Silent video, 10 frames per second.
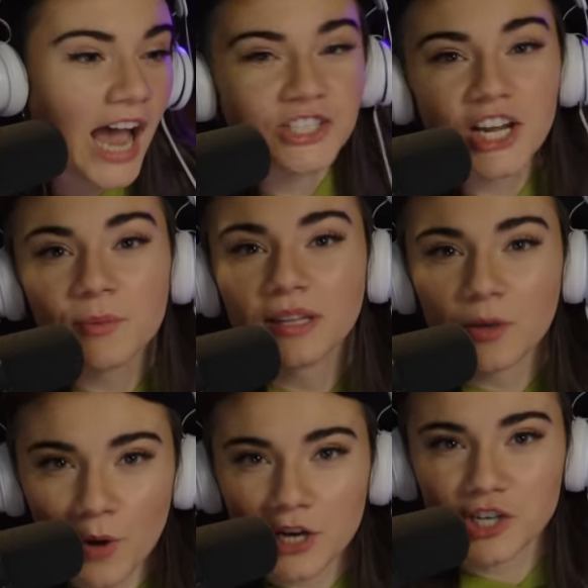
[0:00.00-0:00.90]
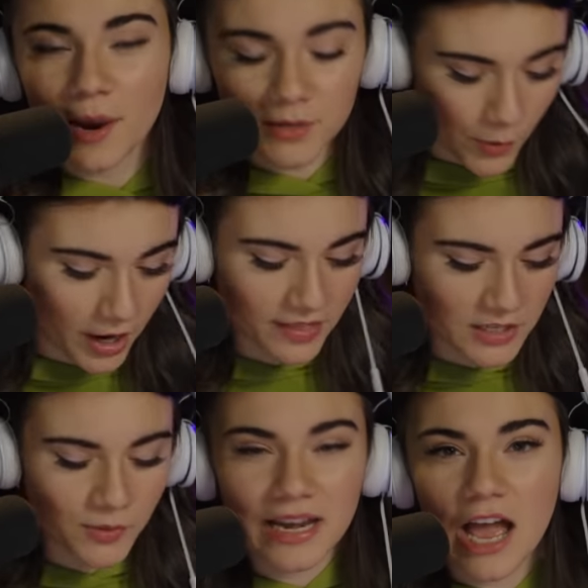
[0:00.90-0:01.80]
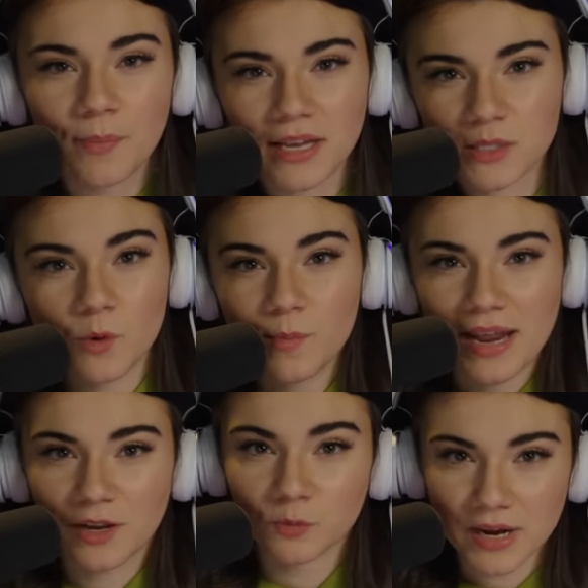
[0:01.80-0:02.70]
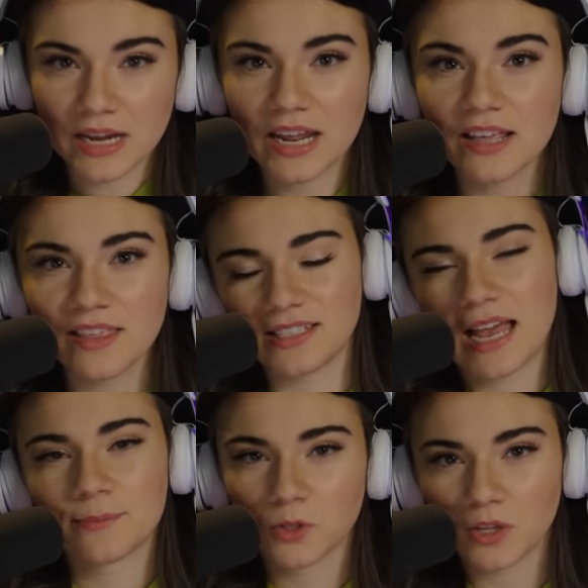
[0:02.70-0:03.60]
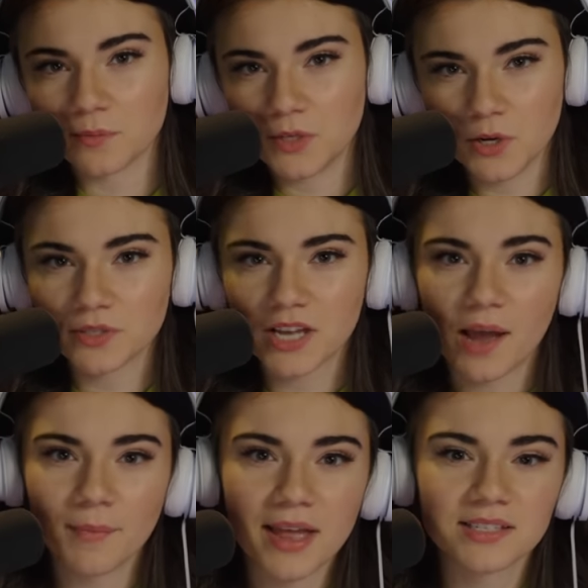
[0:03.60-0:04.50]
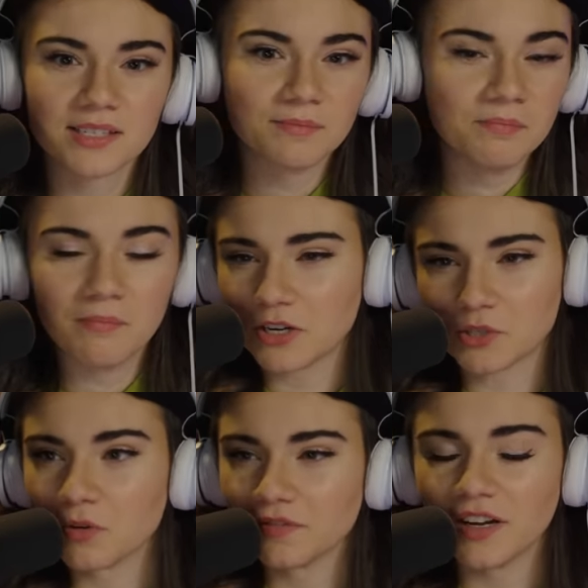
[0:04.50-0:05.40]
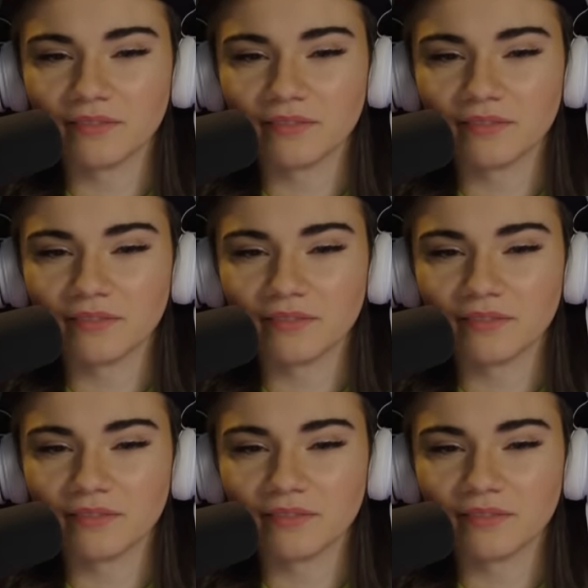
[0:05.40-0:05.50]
I genuinely wish I was wearing these right now because it would make reading these absolutely obtuse comments much more fun.